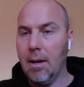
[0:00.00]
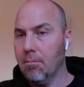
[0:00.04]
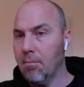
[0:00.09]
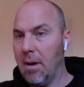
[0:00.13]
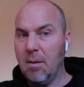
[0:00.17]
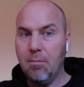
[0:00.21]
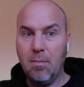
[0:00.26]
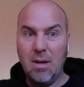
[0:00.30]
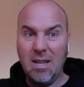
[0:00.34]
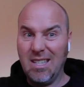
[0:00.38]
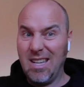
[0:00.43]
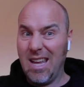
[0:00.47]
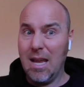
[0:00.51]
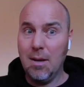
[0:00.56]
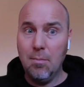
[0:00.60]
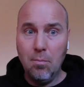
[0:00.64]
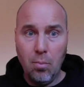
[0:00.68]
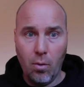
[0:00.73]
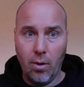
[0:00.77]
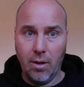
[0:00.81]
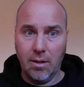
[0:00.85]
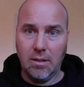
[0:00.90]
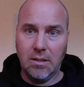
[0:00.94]
might be 10
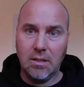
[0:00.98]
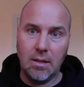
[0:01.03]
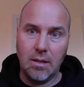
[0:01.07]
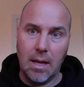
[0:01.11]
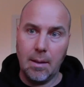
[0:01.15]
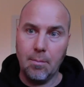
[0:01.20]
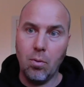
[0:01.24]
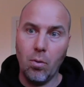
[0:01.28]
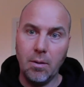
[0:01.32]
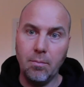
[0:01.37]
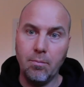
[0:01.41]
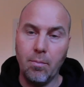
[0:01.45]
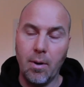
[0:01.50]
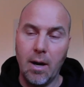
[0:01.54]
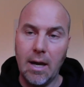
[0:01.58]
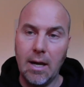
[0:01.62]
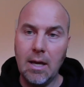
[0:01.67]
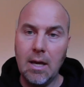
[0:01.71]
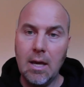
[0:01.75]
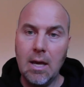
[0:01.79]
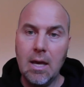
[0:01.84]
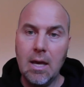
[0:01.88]
points of that point buy.